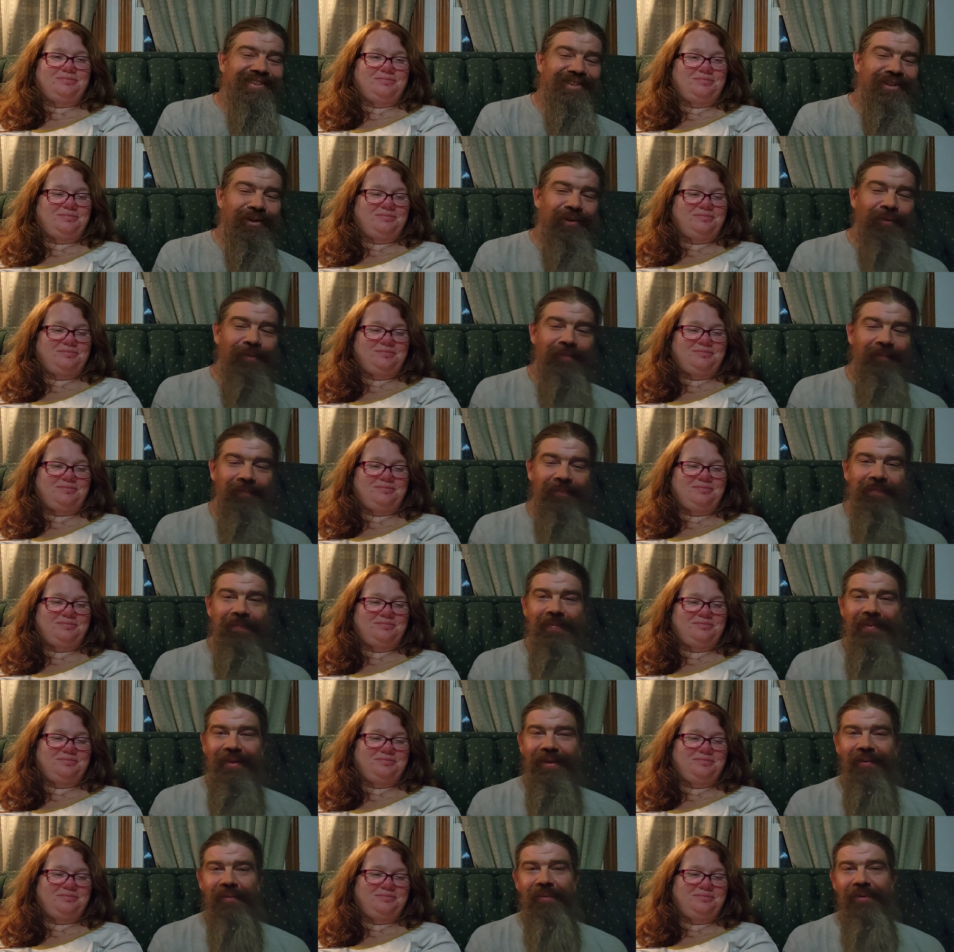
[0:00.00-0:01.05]
Speaker 1: So.
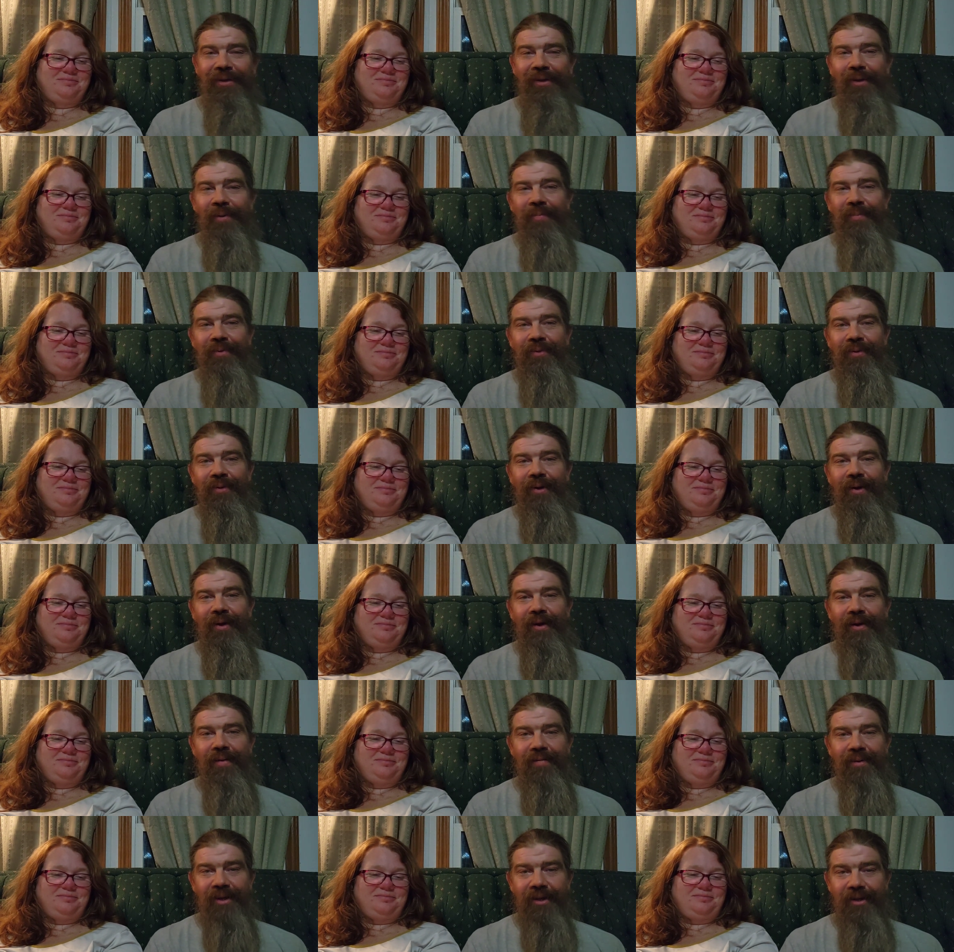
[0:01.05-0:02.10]
We hope you
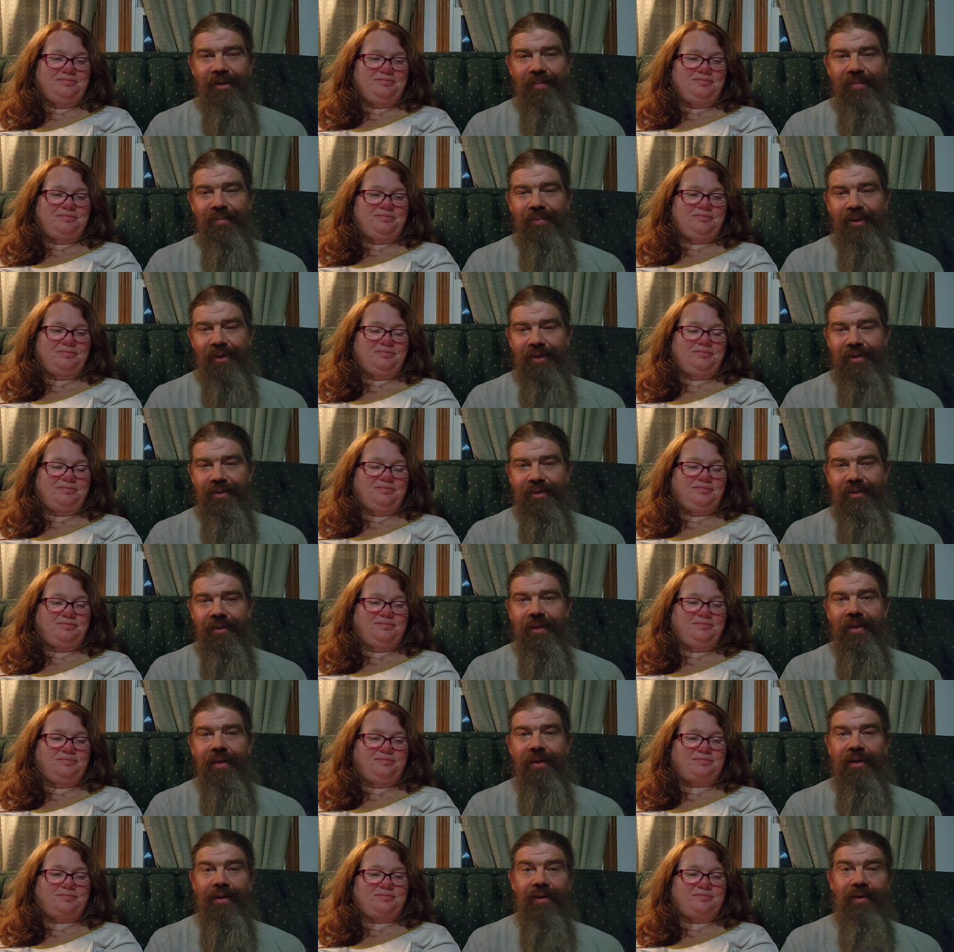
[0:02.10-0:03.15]
have a blessed
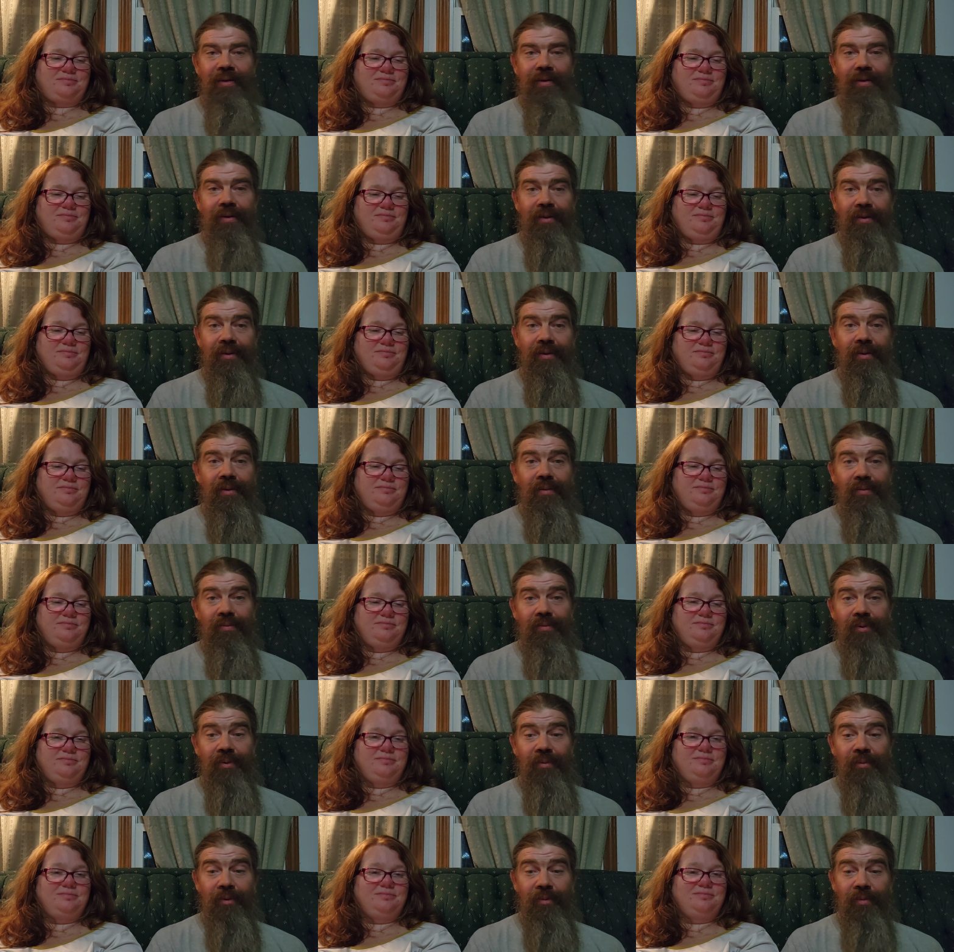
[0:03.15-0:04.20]
day uh,
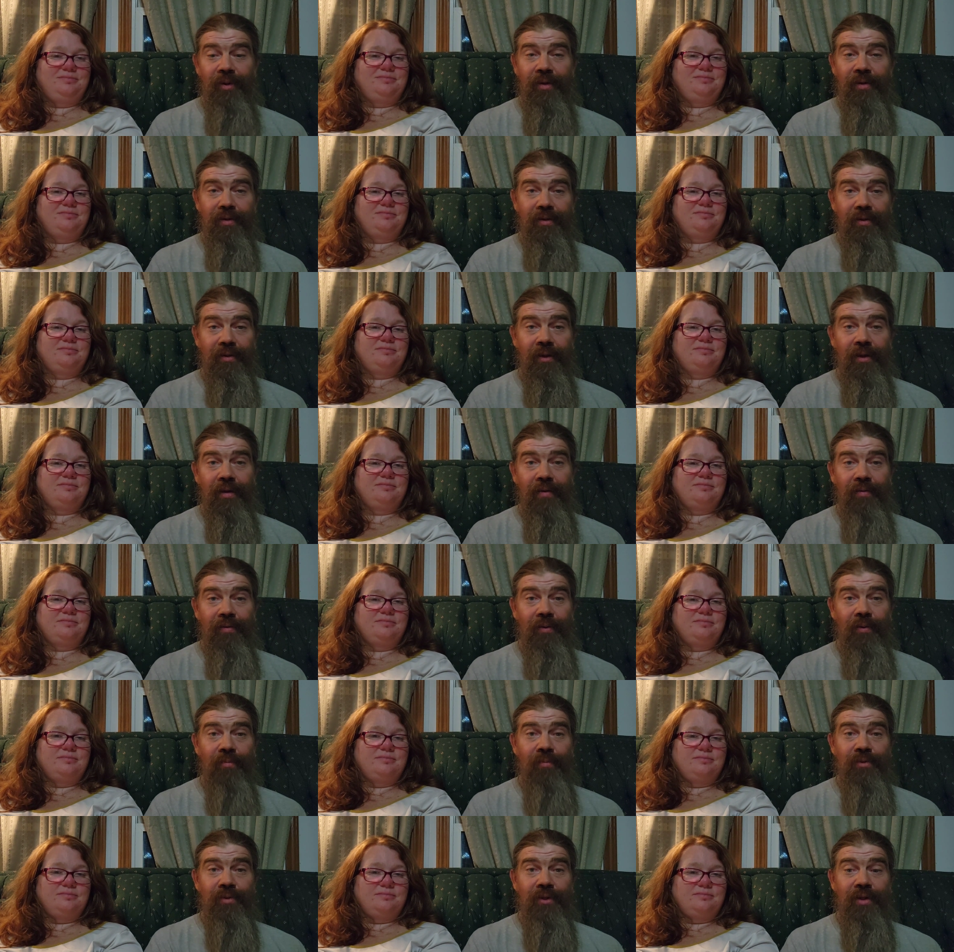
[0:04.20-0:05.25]
from Abundant Life
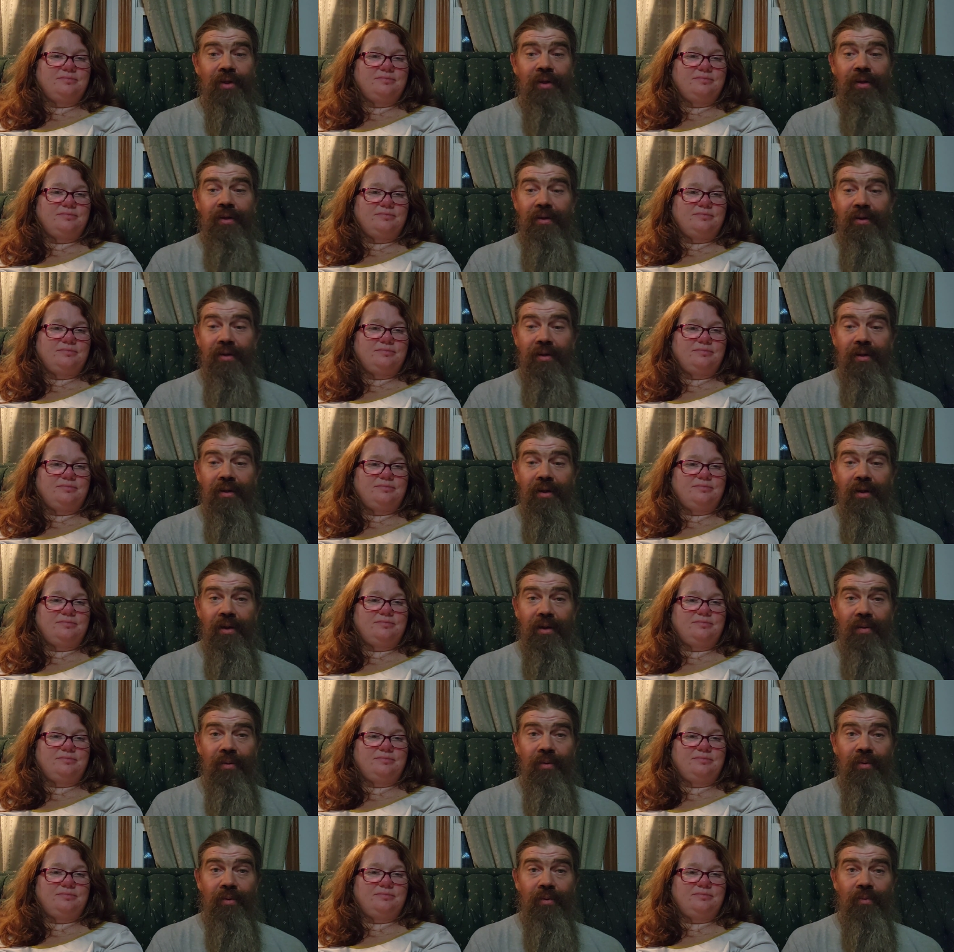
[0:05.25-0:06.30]
Homestead,
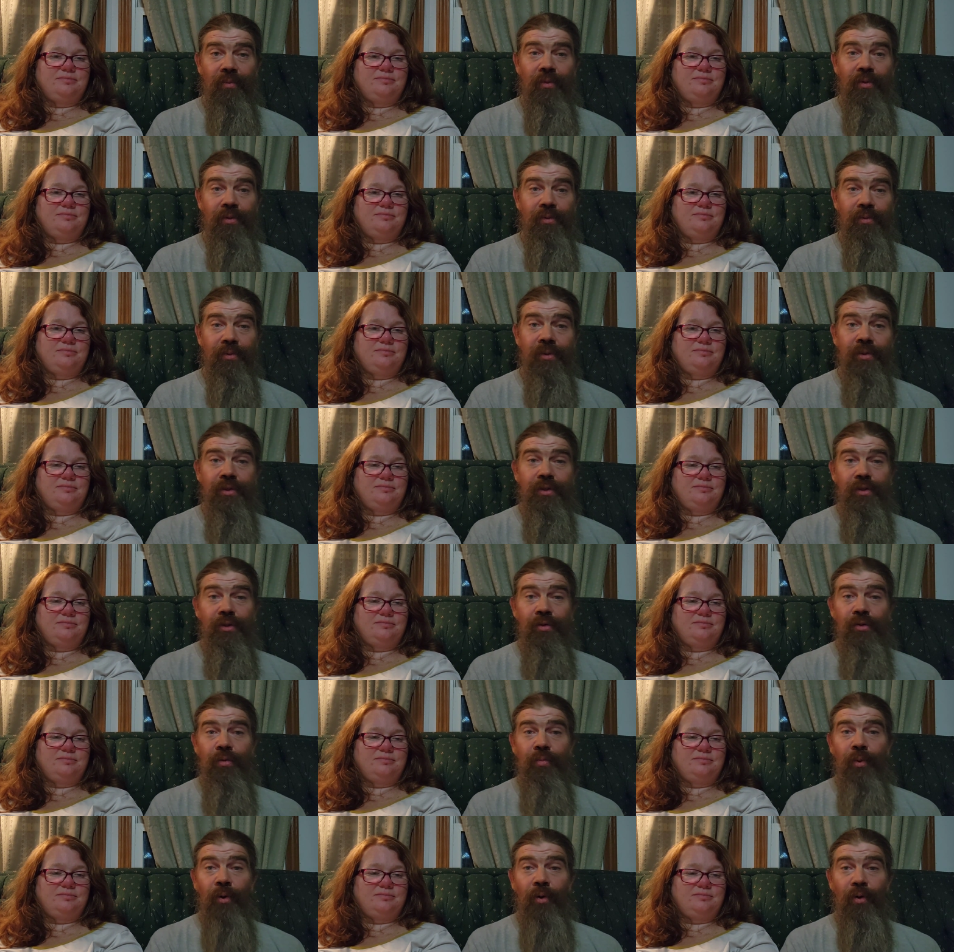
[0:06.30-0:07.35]
and we will see you
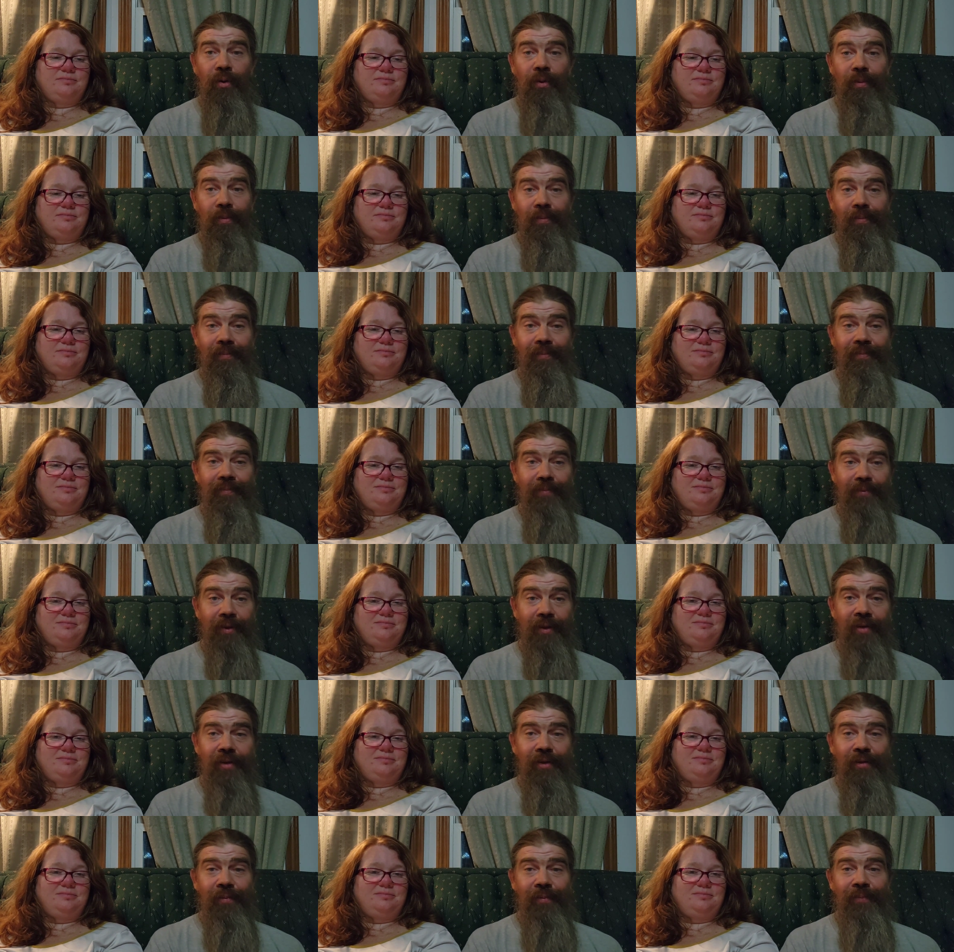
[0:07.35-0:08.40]
tomorrow. Thank
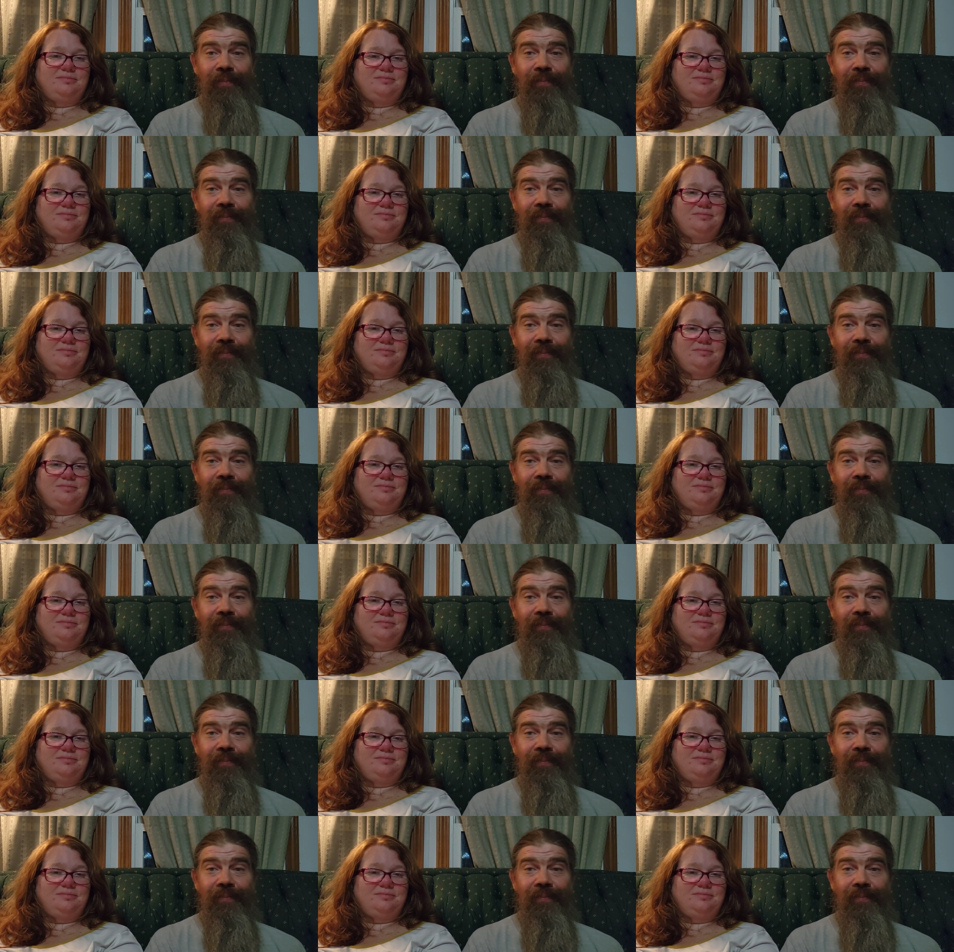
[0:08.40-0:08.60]
you.